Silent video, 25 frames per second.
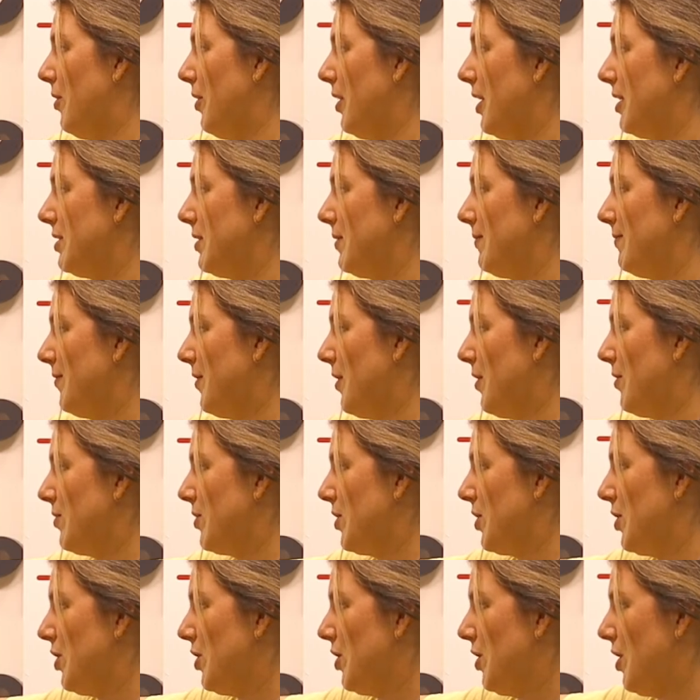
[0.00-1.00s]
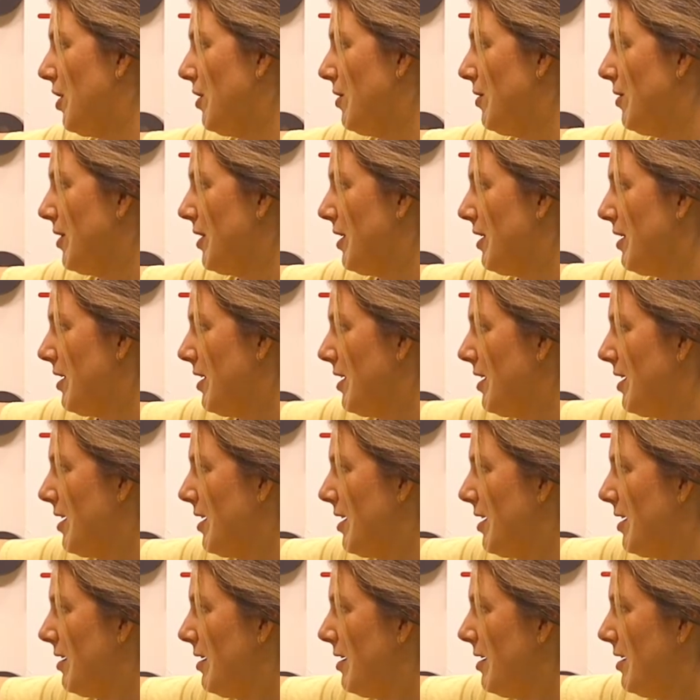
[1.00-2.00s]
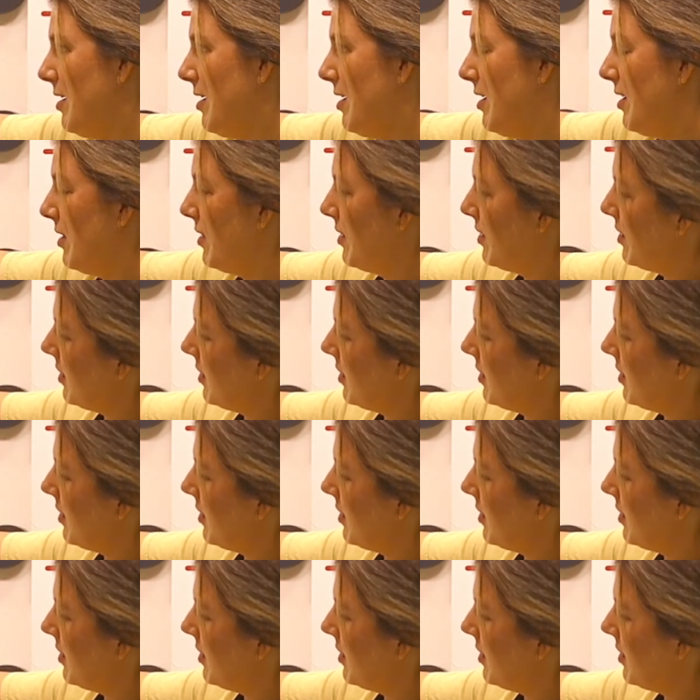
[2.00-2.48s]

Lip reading: some frozen yogurt, some